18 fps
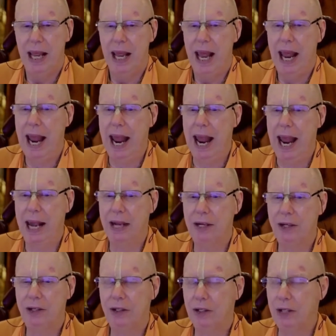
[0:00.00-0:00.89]

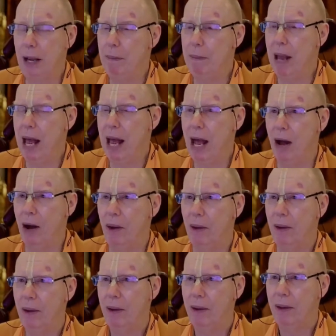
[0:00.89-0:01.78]
And
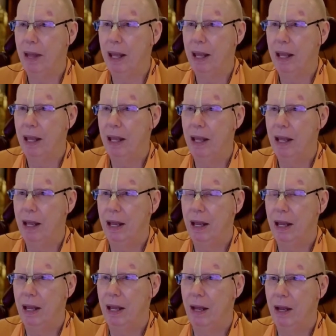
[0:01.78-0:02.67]
somehow
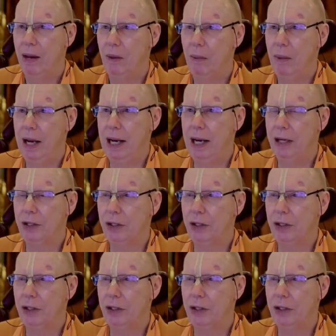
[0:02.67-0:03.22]
we